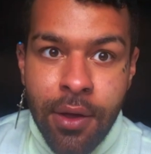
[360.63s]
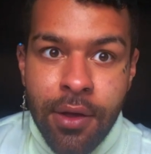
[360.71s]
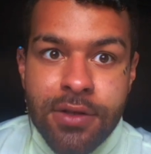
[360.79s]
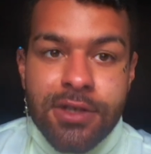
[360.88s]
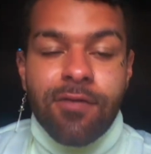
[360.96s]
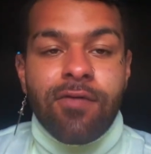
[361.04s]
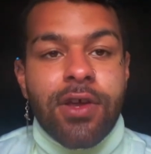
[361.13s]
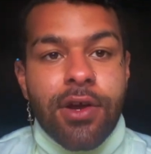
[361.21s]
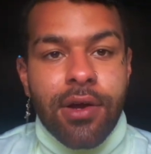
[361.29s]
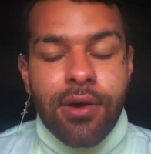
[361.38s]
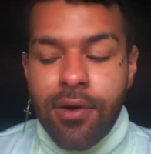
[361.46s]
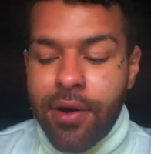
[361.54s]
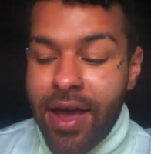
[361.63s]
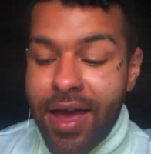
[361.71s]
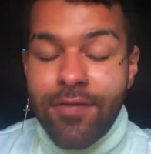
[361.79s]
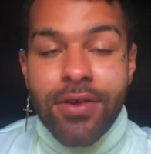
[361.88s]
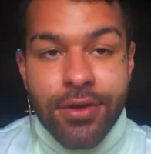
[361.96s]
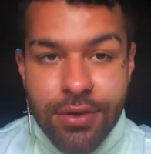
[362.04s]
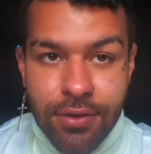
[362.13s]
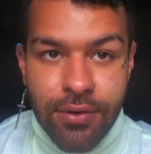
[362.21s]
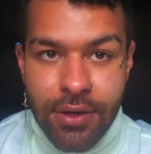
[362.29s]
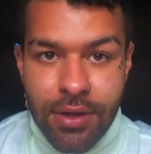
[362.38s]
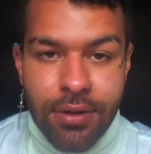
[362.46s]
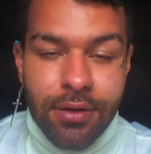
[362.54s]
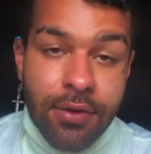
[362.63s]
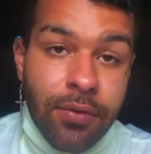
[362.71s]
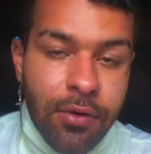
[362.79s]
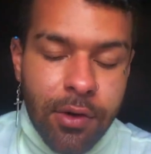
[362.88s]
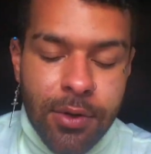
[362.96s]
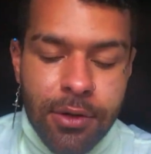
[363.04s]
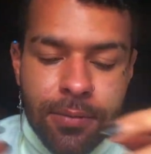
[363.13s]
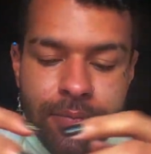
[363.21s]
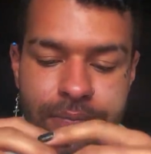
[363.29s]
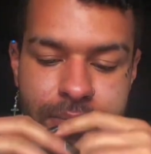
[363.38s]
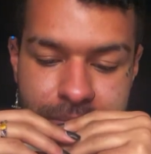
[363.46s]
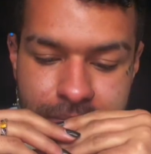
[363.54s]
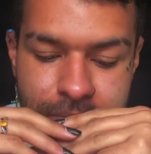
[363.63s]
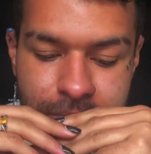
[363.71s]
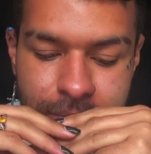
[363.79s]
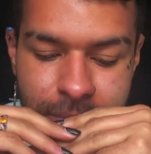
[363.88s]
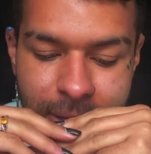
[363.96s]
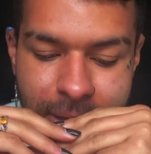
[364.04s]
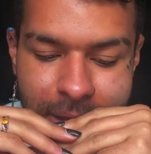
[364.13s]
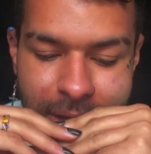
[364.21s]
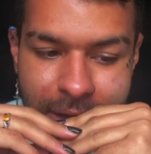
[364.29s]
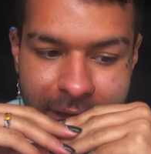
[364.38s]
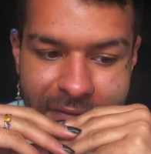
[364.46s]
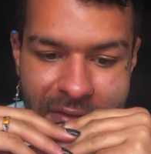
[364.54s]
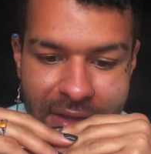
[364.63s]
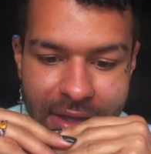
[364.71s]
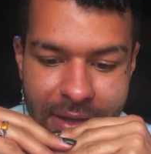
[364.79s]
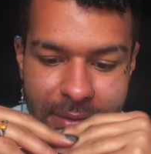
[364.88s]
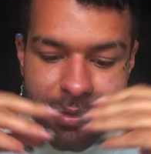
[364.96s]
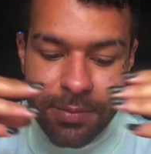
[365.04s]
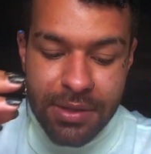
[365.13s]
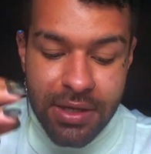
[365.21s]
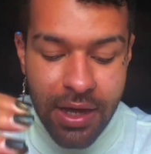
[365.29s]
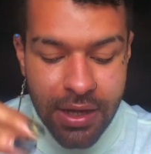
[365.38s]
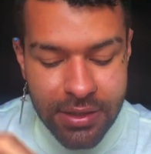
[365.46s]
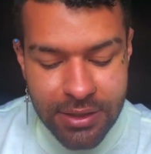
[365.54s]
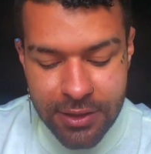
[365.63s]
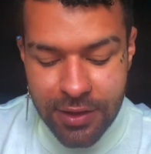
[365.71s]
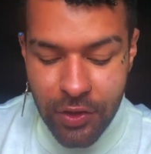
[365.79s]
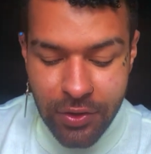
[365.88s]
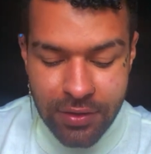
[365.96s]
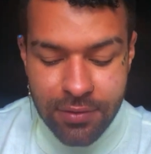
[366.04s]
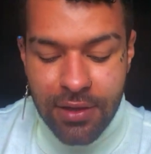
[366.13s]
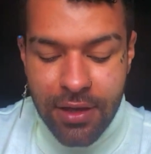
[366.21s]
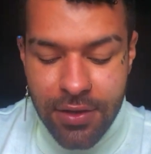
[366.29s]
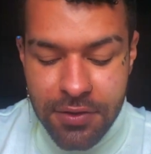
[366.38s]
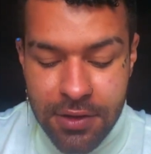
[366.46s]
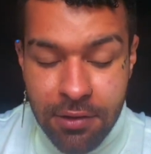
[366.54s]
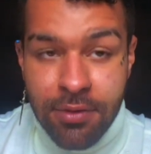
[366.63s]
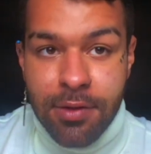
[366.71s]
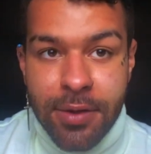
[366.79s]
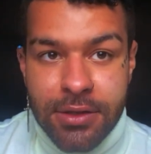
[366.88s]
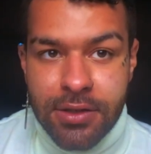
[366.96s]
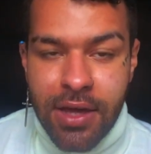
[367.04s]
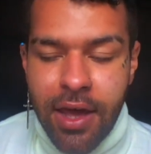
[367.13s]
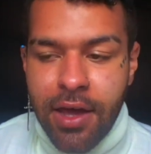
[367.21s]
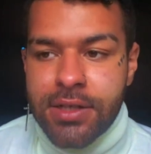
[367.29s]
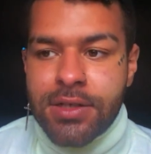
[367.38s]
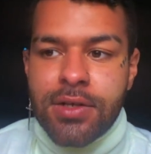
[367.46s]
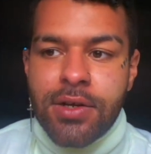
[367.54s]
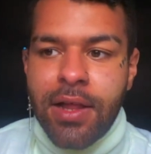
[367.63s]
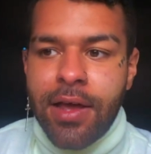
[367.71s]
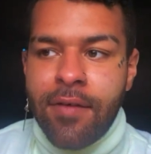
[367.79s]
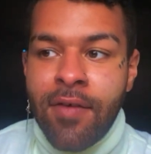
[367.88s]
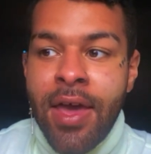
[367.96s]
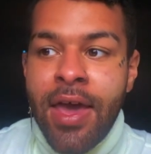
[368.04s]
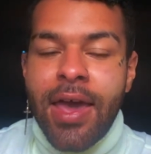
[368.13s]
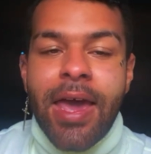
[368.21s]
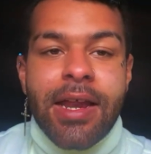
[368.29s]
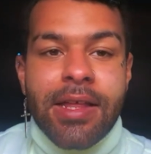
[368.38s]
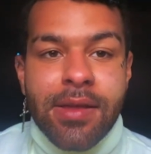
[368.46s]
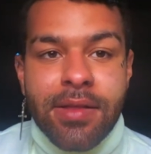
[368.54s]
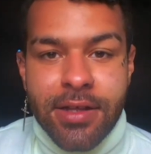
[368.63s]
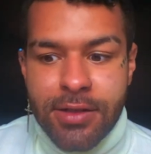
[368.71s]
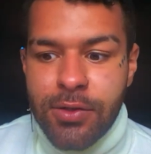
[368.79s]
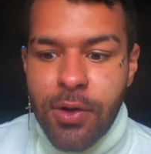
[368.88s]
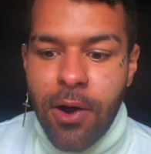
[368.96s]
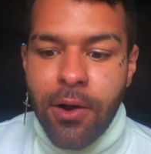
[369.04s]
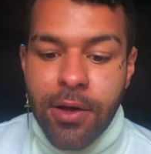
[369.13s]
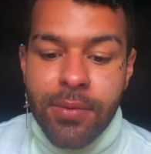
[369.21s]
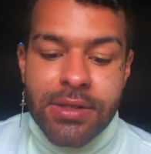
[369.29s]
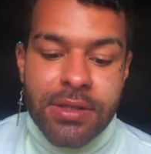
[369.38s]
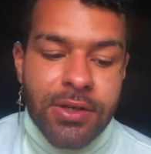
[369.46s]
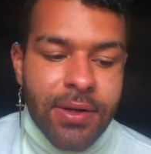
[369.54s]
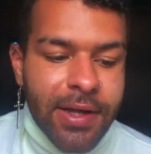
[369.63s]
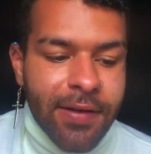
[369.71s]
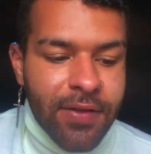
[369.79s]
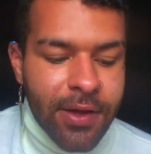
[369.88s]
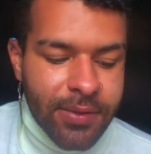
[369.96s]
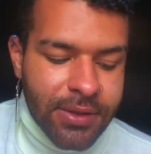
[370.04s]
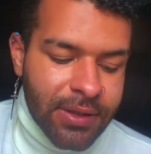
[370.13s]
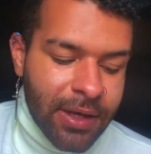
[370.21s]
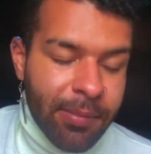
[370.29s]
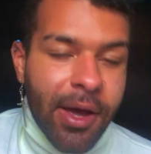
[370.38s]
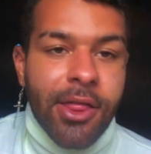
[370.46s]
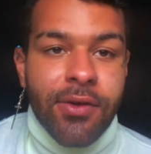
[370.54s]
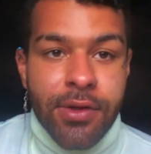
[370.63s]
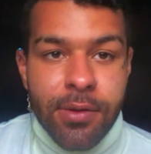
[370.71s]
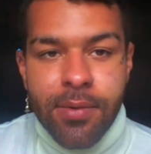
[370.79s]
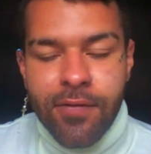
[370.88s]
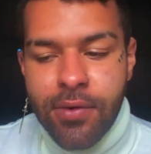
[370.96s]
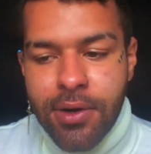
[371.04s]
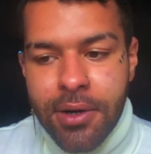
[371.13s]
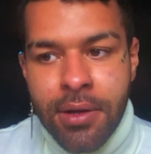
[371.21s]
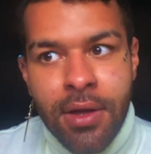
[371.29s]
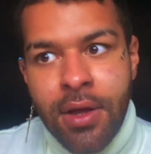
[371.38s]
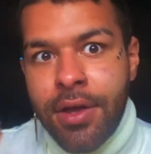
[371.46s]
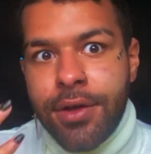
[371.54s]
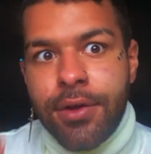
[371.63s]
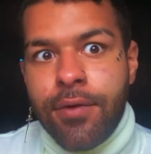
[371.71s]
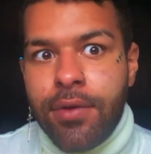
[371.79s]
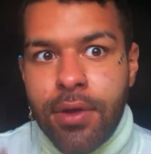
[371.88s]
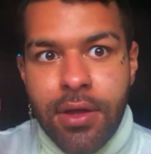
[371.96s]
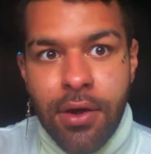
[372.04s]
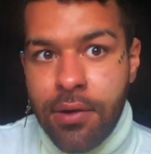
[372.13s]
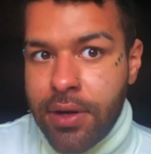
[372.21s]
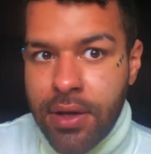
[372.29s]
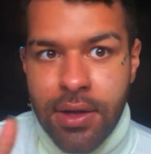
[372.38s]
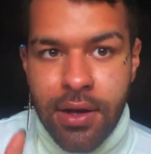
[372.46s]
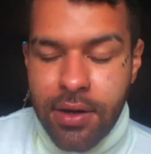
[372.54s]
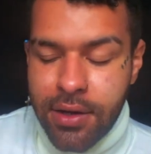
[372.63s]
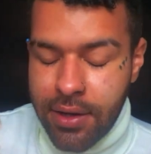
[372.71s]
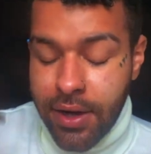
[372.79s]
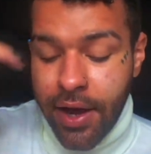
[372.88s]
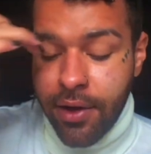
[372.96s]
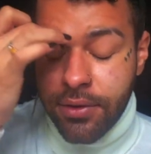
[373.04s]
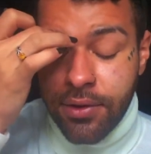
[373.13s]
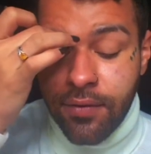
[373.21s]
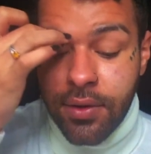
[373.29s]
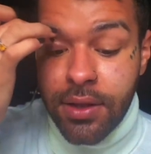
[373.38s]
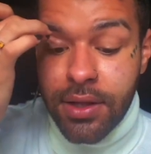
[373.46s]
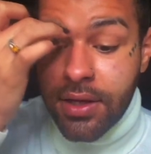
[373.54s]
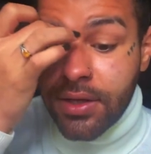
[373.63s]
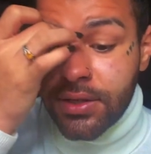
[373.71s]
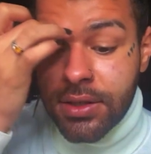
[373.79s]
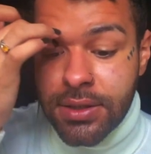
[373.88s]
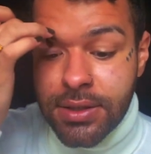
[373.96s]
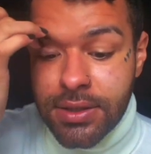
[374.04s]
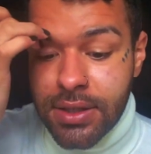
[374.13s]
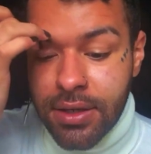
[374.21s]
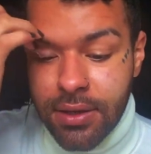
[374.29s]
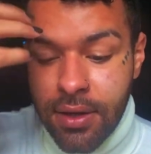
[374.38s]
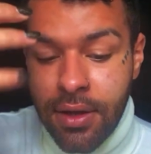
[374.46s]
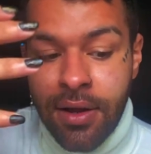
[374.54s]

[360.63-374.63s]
severe or heavier degree than normal. And I feel like it's because you're dealing with a bunch of chaos in your life. Anything that you already was in your life that was like bothering you before, you're really honing in on it now. And it just is like,